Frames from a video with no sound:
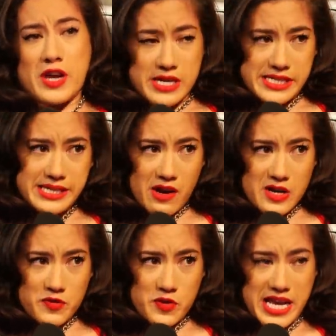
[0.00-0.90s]
very
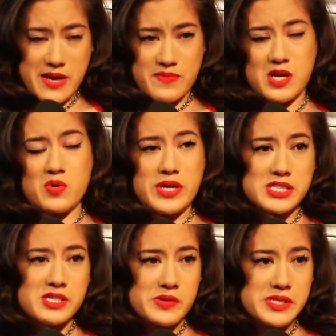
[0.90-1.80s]
scary for him. And he
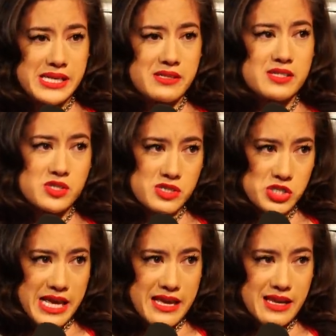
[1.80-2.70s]
went to go see the
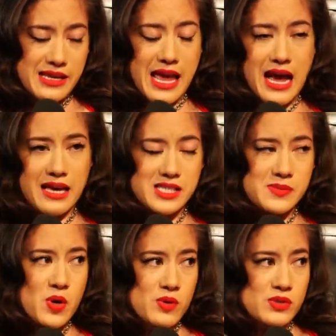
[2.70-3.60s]
surgeon, and he had
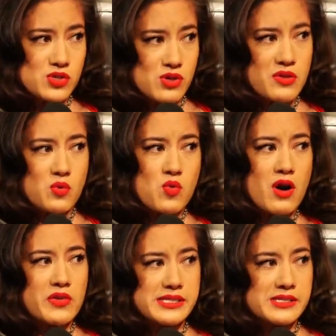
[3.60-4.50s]
this poster on the
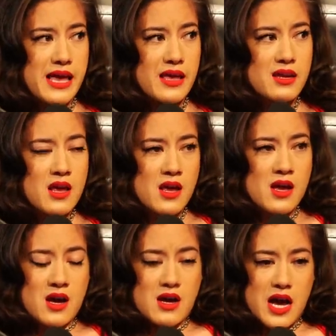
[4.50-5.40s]
wall that said
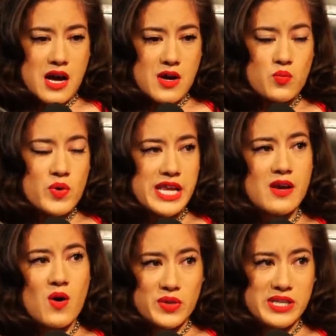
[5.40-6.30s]
uh,
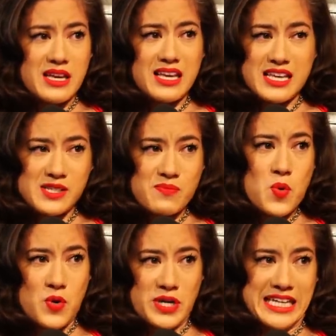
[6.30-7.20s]
winning only is
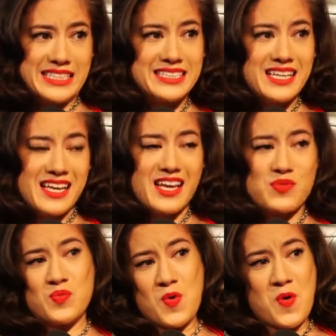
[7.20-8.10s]
important
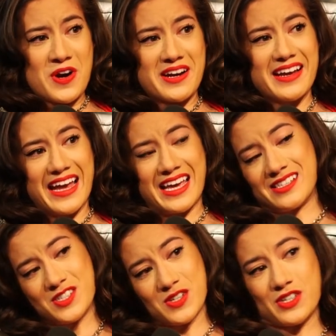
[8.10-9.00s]
in war
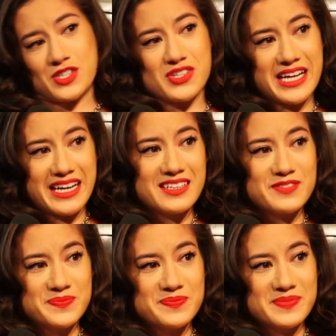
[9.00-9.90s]
and in surgery.
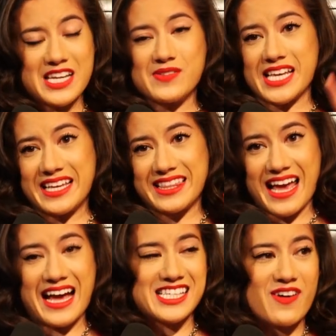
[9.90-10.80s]
Mm. And he was like,
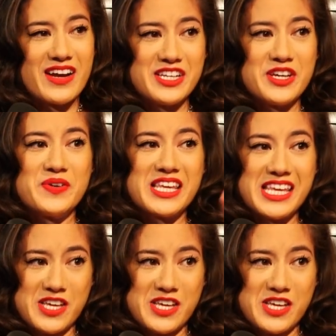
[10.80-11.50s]
that's how I knew